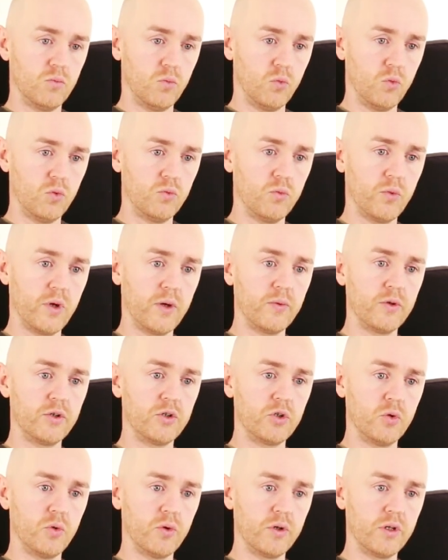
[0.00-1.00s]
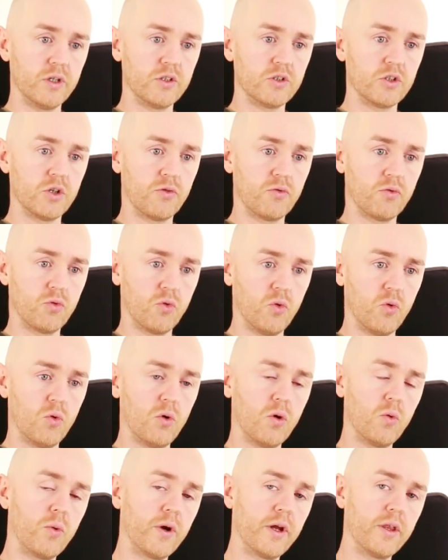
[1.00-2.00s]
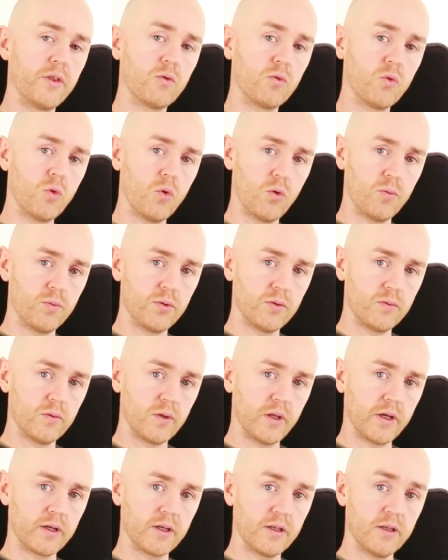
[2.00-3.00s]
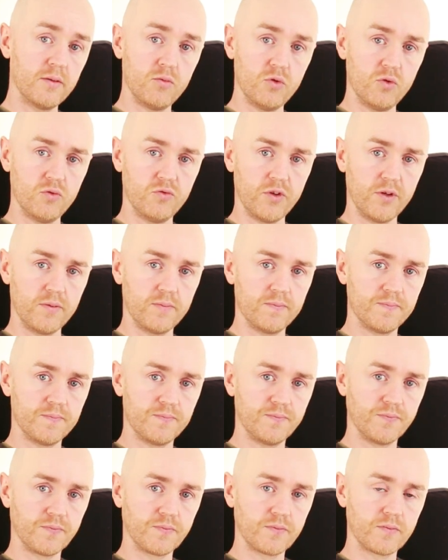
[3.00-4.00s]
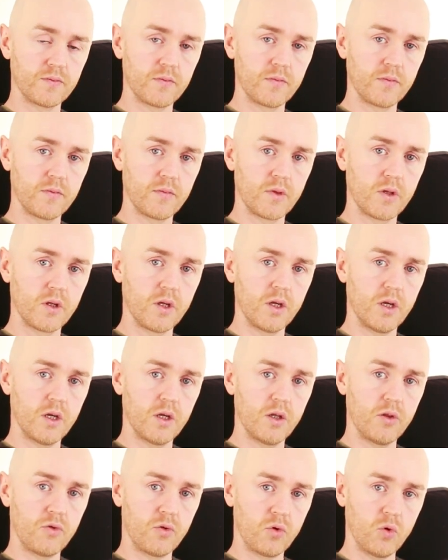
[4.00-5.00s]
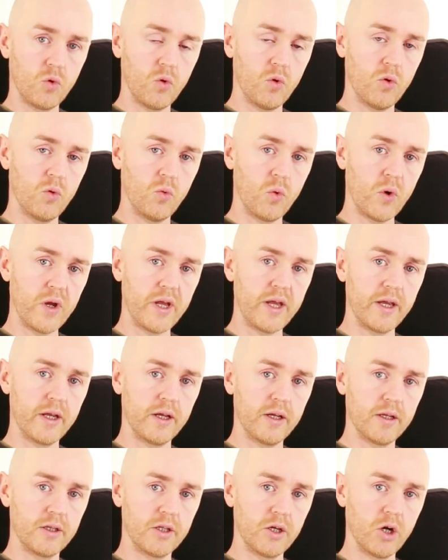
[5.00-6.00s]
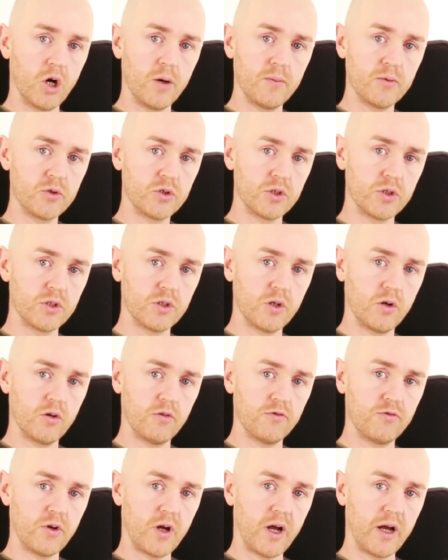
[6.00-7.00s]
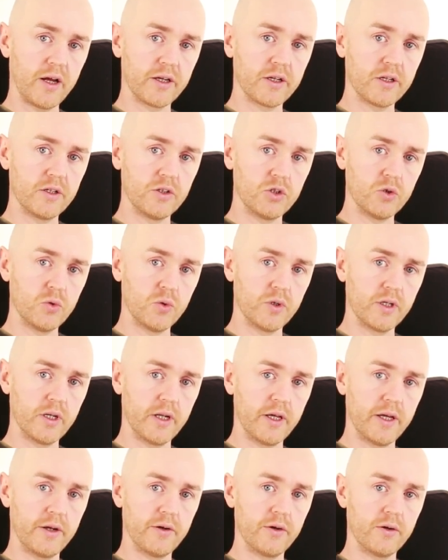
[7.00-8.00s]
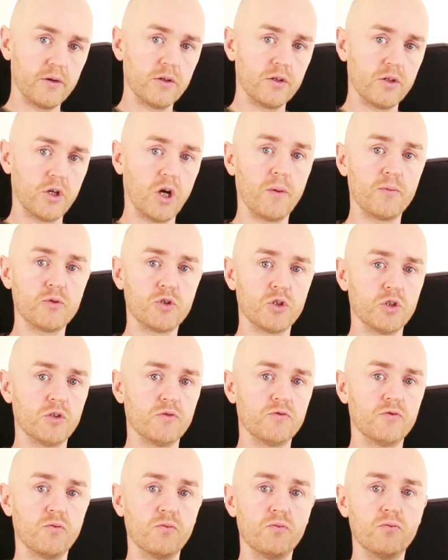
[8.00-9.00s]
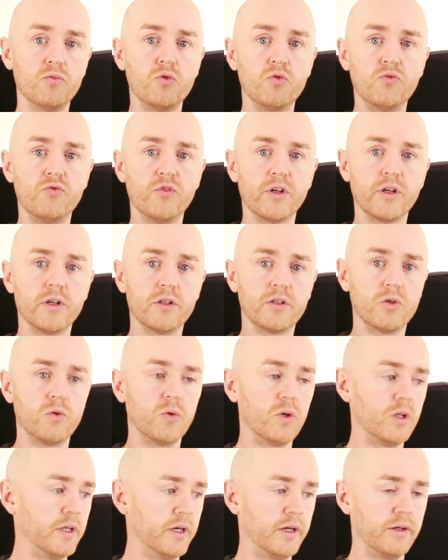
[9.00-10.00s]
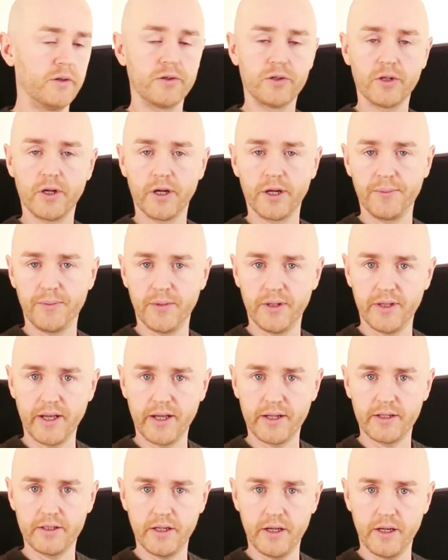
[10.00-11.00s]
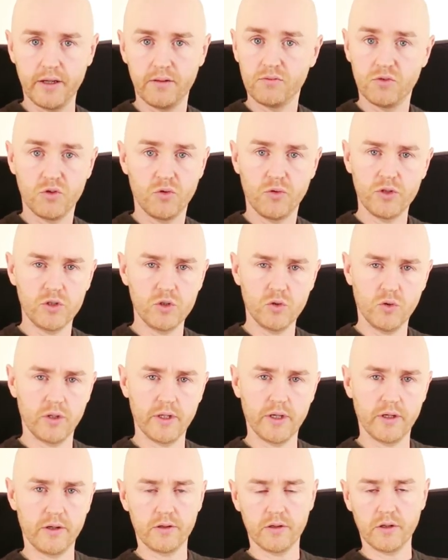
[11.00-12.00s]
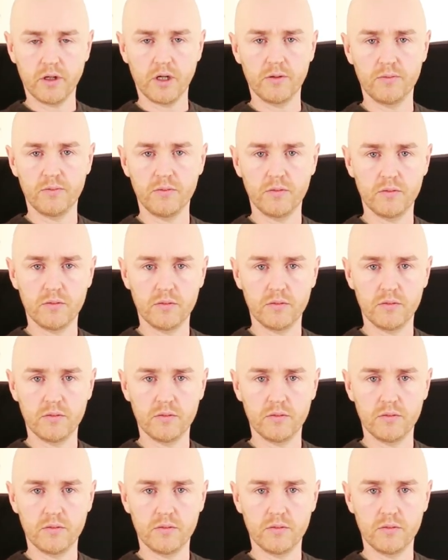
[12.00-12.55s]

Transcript: one way we do it is to throw away the rope, like in the movie. Throw away the option of, I can do it later. The option of moving it to a later time in that day. There is no later time.